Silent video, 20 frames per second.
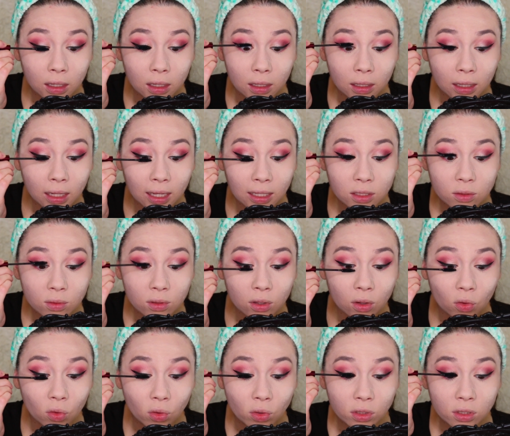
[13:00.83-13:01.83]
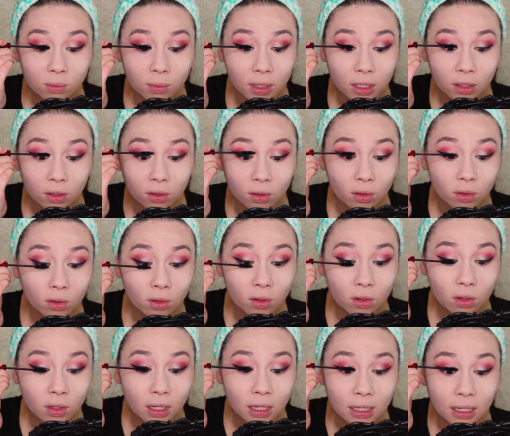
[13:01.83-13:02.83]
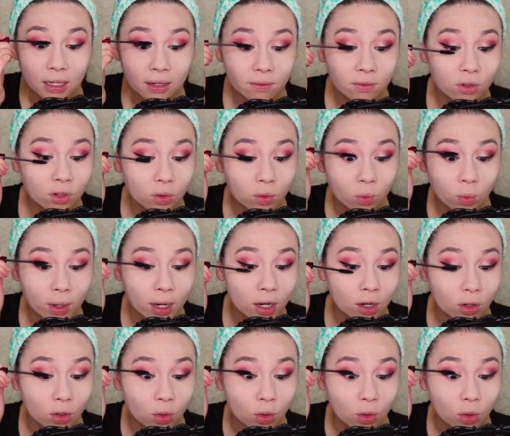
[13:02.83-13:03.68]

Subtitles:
and that's what holds my curl. I never wear